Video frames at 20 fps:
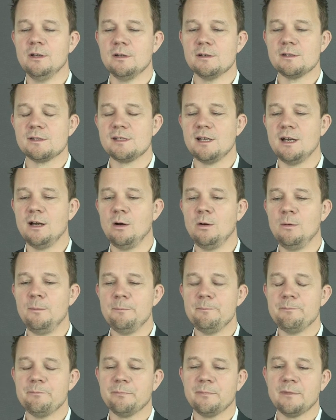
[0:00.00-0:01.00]

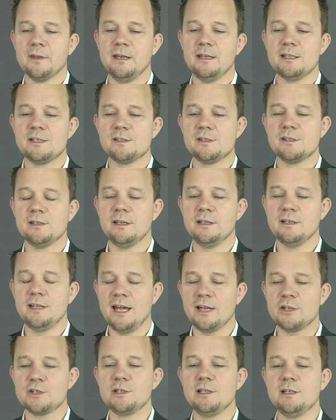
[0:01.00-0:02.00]
So it's
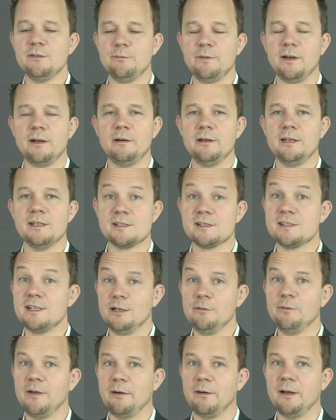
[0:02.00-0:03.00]

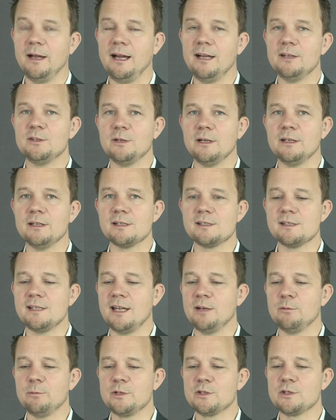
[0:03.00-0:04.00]
still very hard to
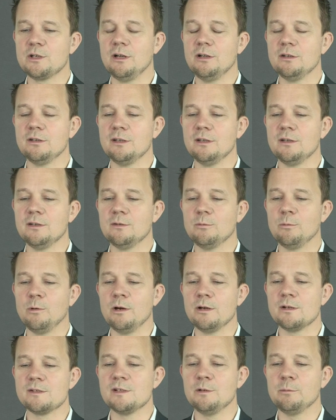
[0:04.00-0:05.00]
understand which content
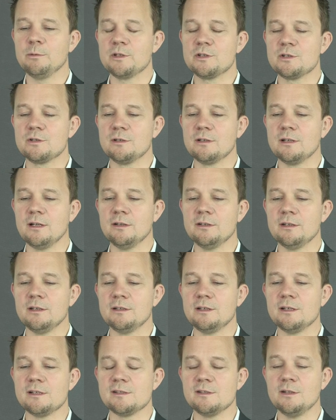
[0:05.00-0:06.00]
works or which
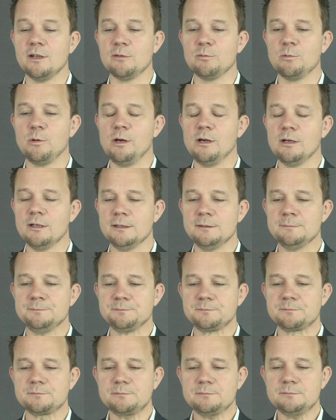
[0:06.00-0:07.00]
content does not work.
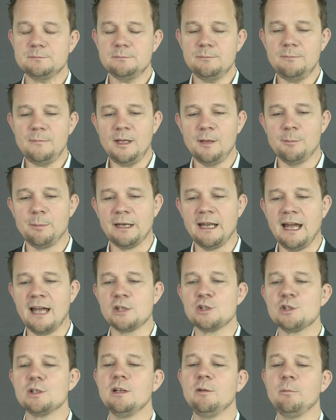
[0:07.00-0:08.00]
But
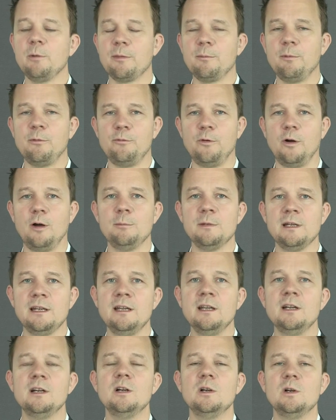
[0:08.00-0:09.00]
actually with
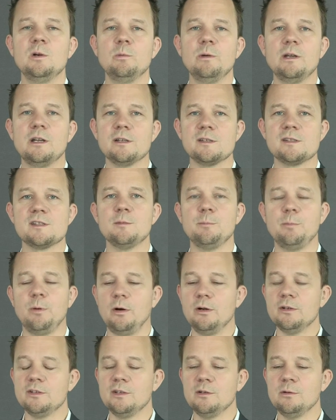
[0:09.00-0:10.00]
Performly, we can
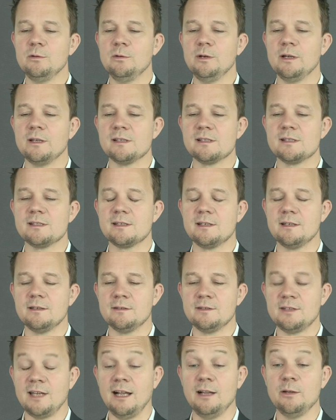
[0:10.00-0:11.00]
support you and
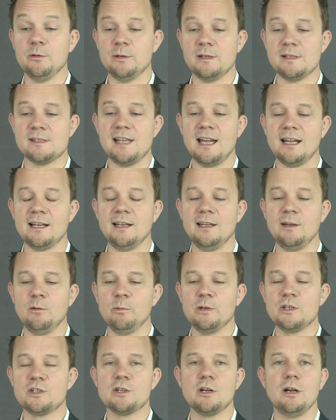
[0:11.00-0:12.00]
tell you exactly
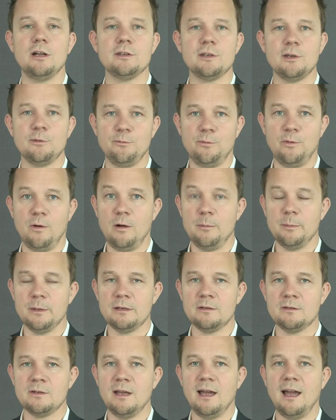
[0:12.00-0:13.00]
which content
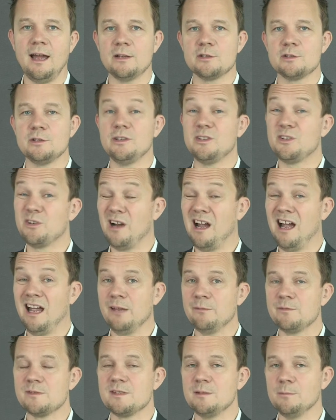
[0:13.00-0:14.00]
format actually
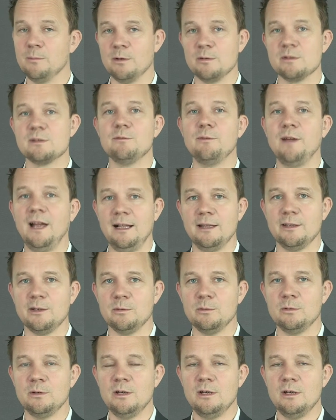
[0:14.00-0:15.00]
drives the most
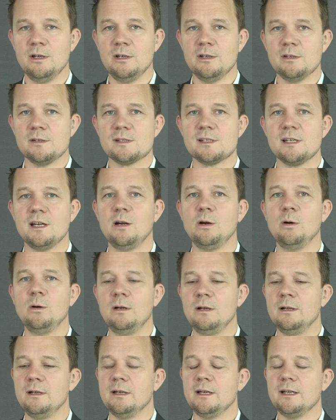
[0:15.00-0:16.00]
value.
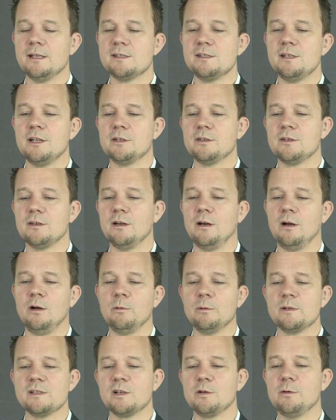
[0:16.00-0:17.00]
So it's not
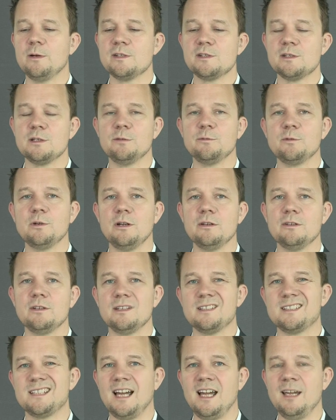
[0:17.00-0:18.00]
always a question of
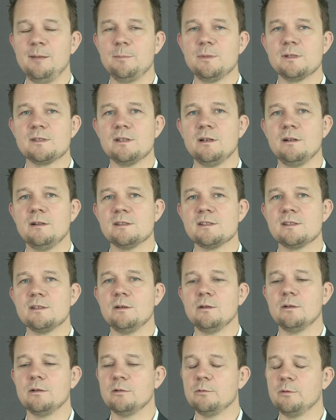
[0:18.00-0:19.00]
content type, it's
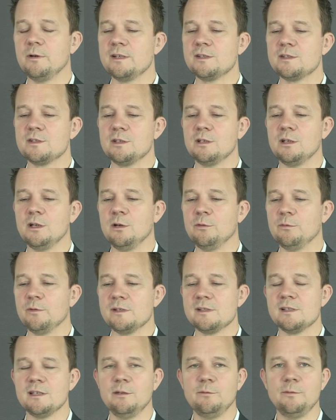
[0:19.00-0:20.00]
also a question of,
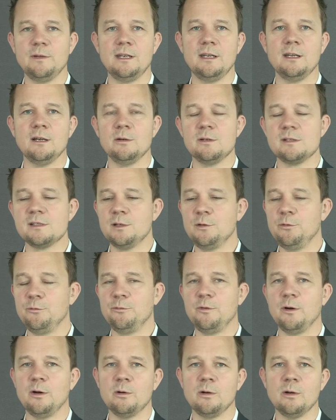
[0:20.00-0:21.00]
is it a video, is it a
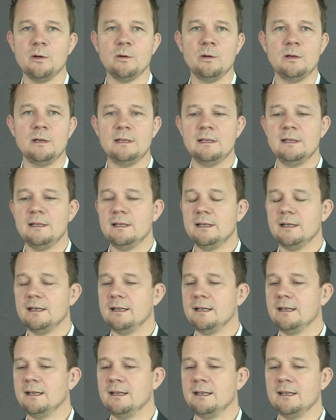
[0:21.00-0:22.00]
photo,
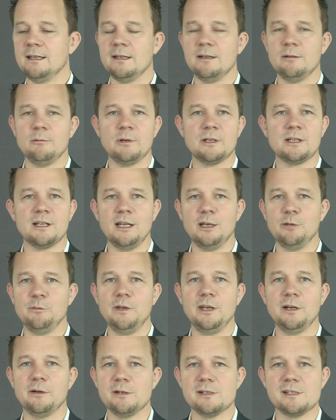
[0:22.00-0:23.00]
what kind of
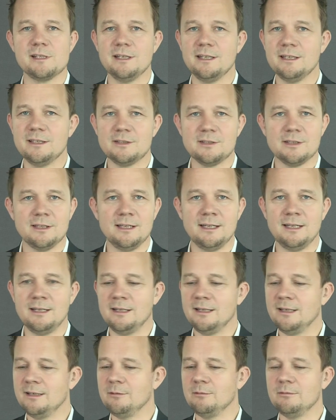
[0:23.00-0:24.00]
year is it,
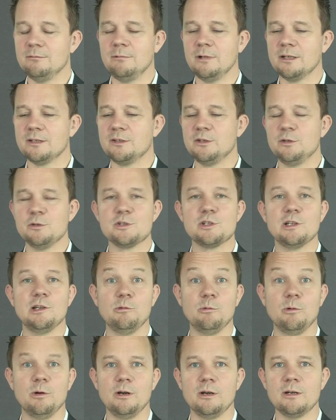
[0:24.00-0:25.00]
what usually
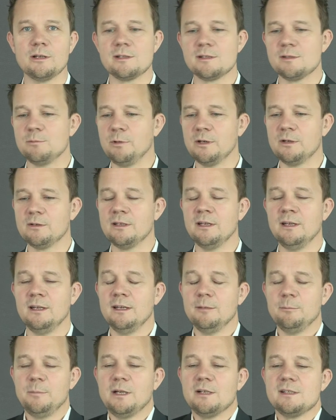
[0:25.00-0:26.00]
works,
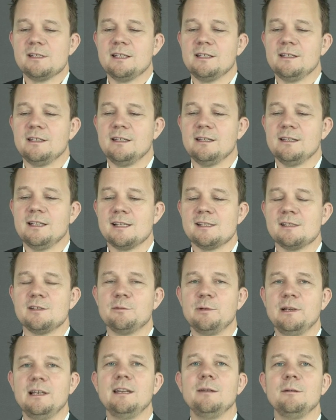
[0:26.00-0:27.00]
because it doesn't
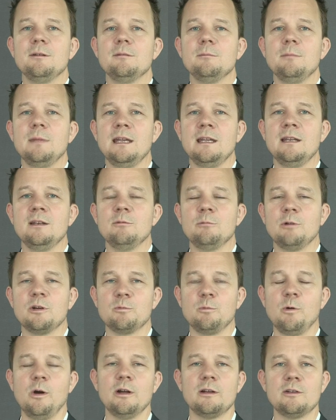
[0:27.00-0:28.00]
really mean
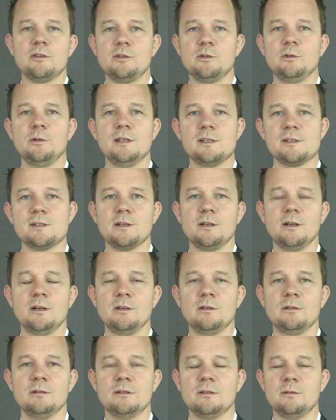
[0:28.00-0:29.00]
what worked 2 years
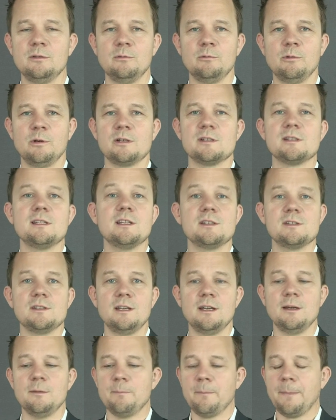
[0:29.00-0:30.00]
ago works this
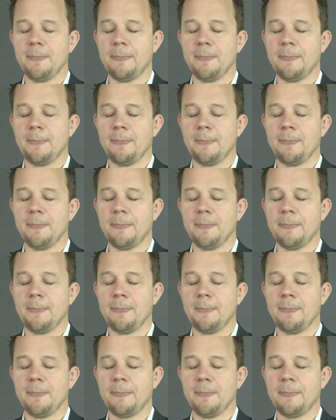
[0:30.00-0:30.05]
year.